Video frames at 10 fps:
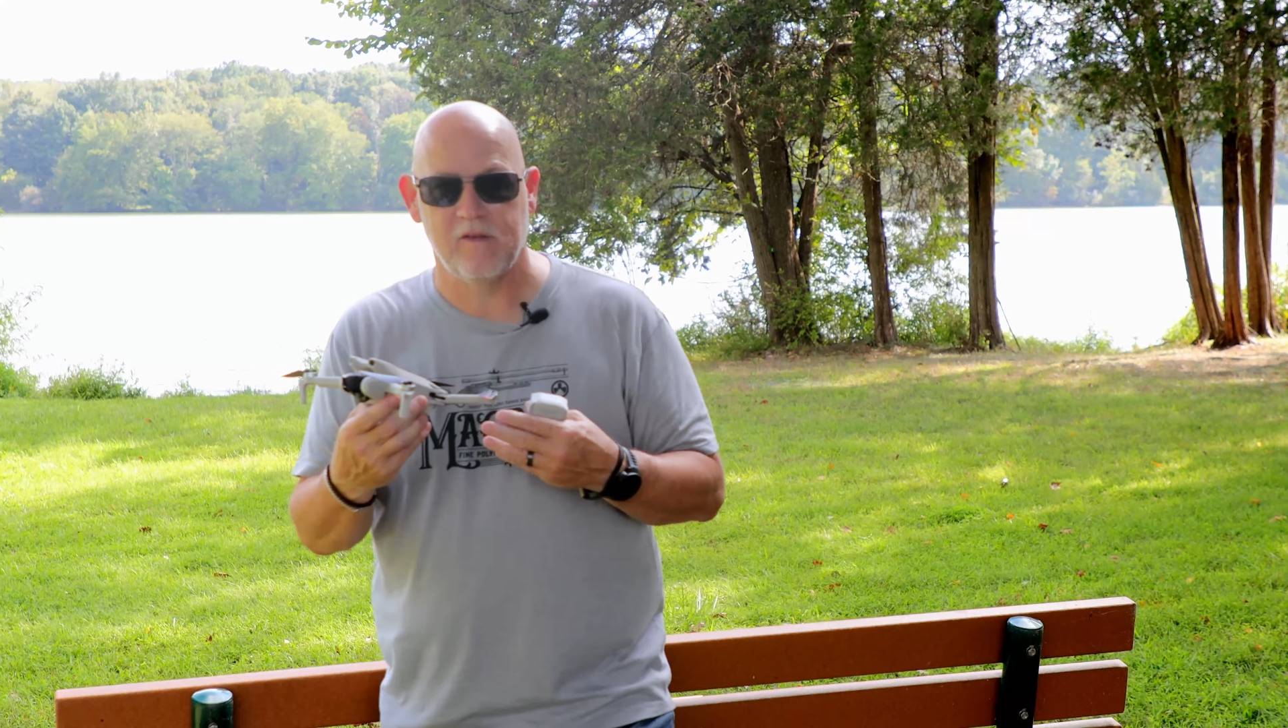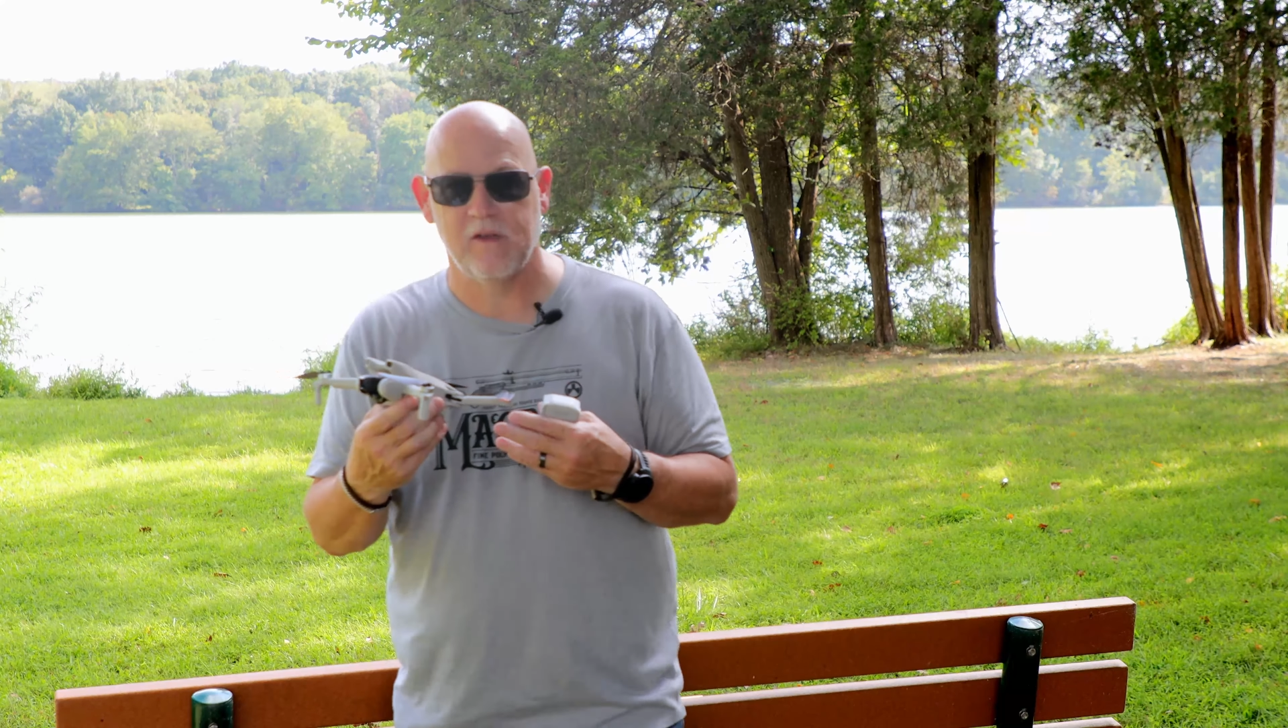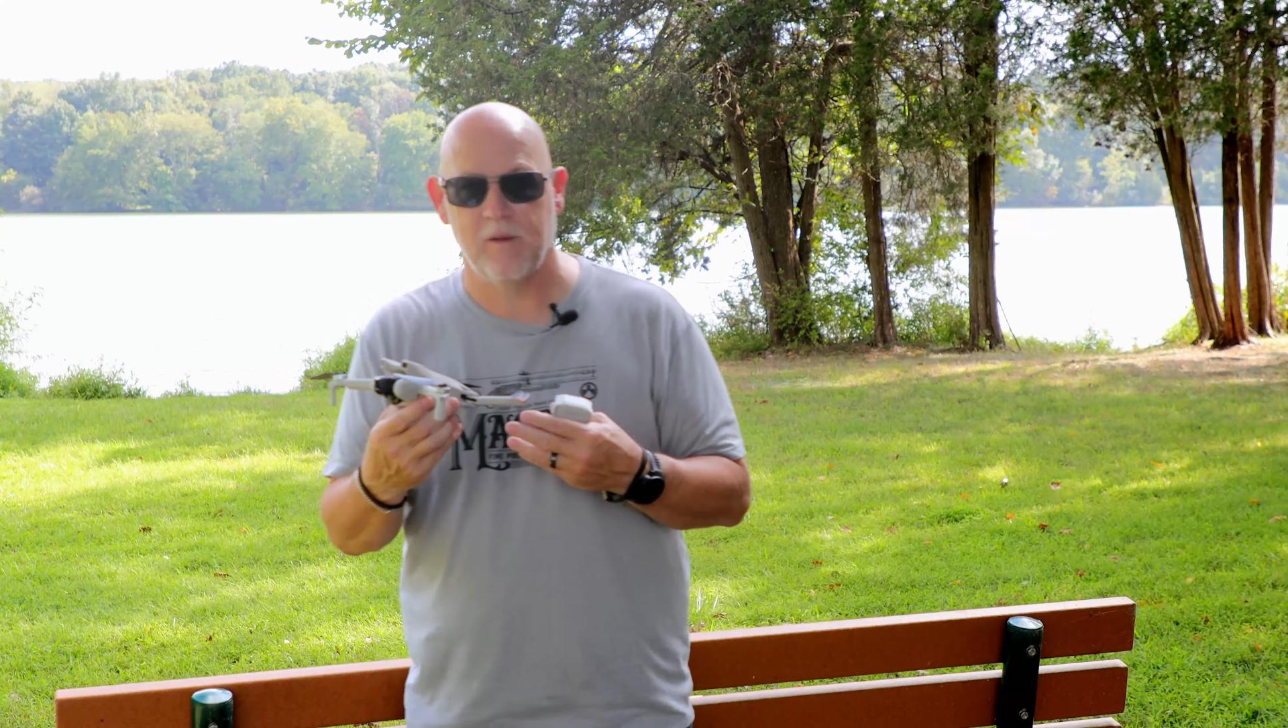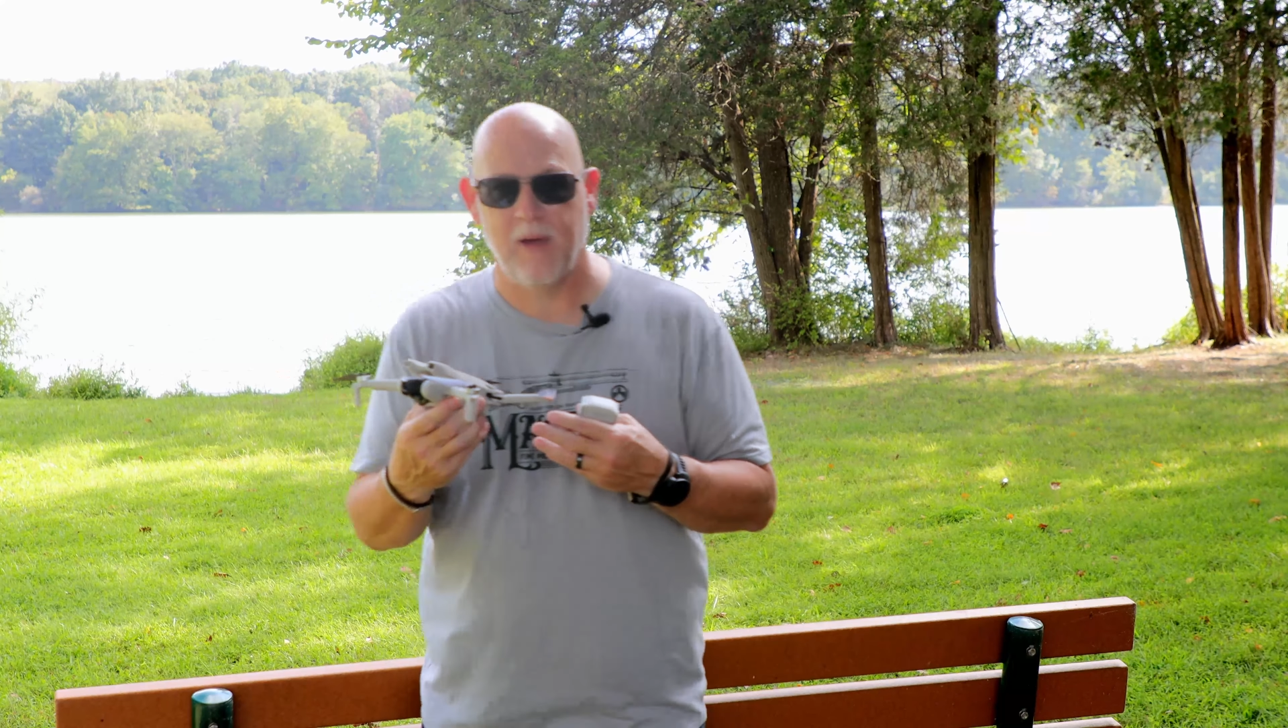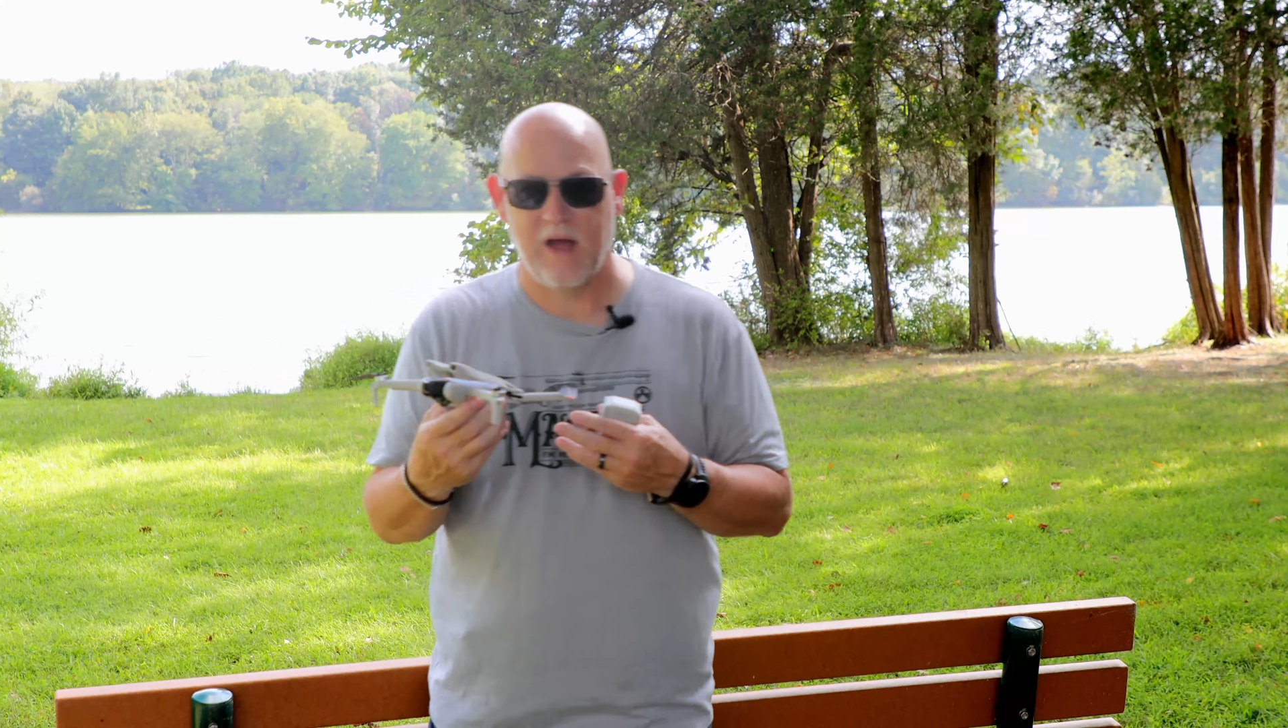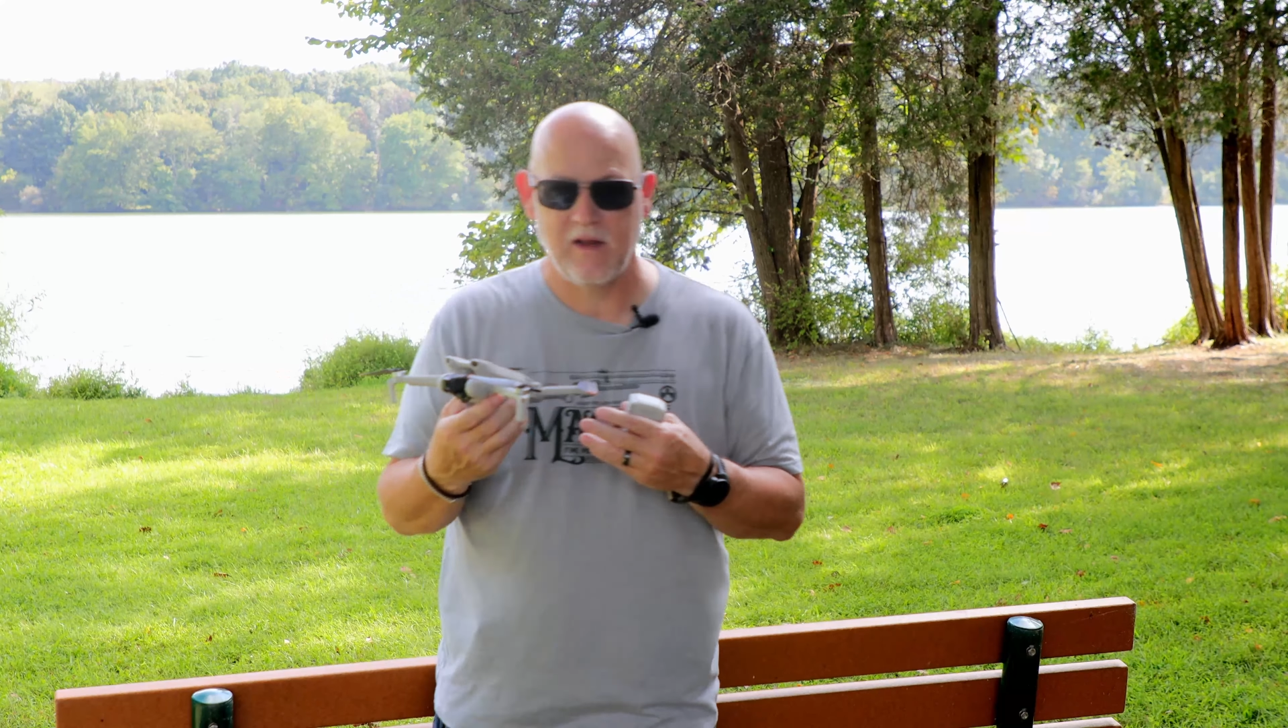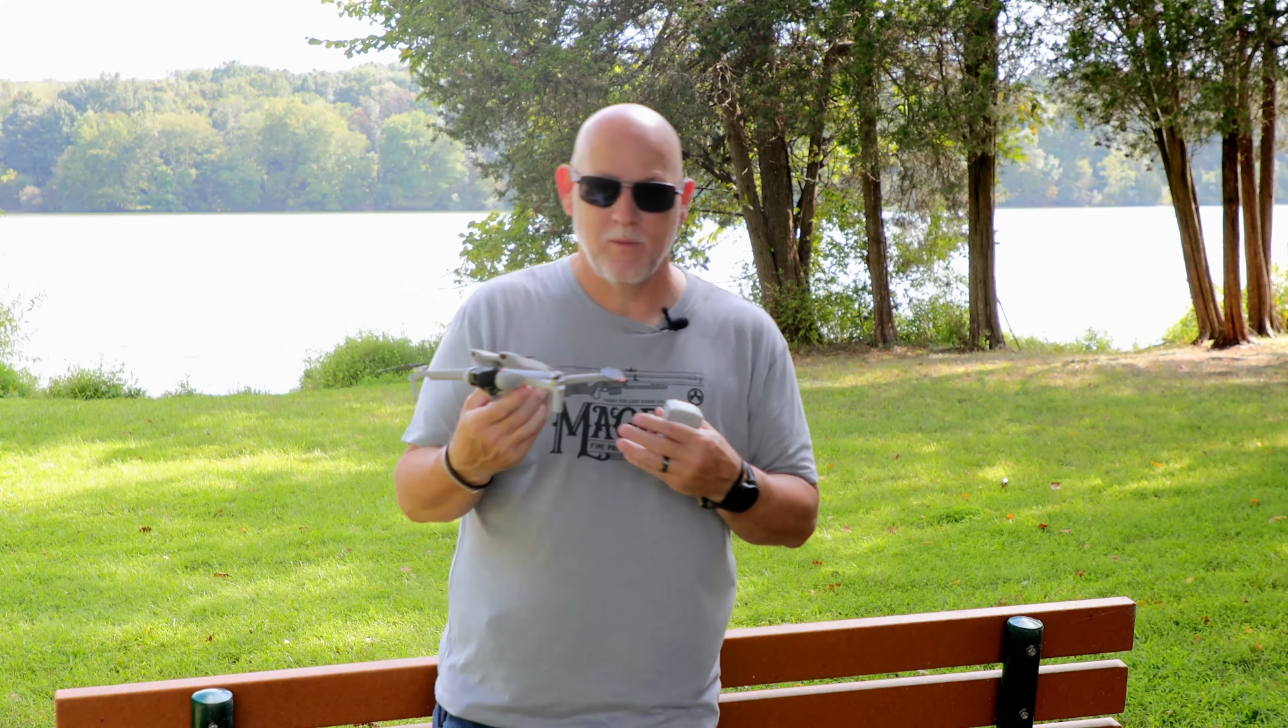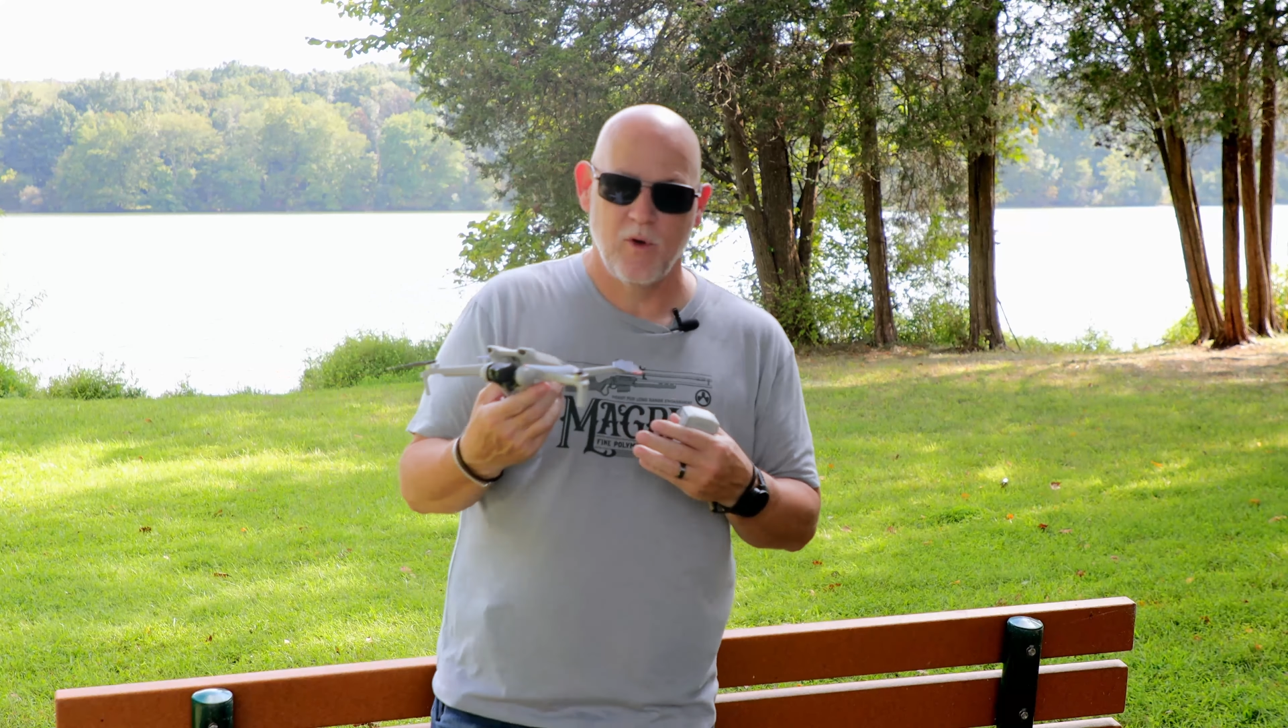cinematic